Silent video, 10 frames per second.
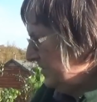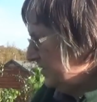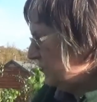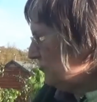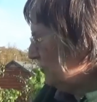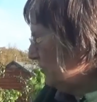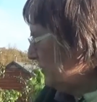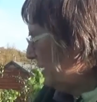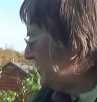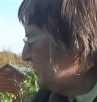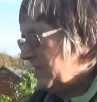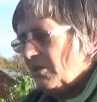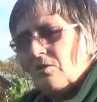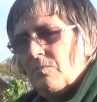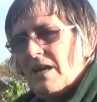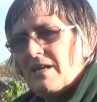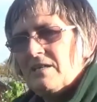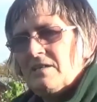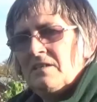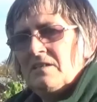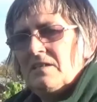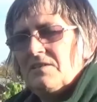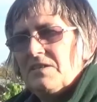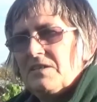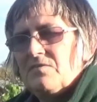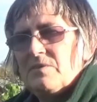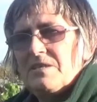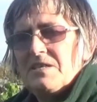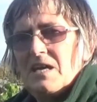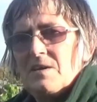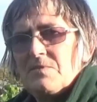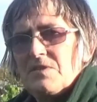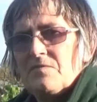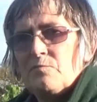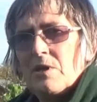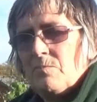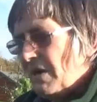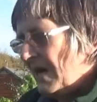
The strawberry plants have been cut back, I think 3 times, and they've grown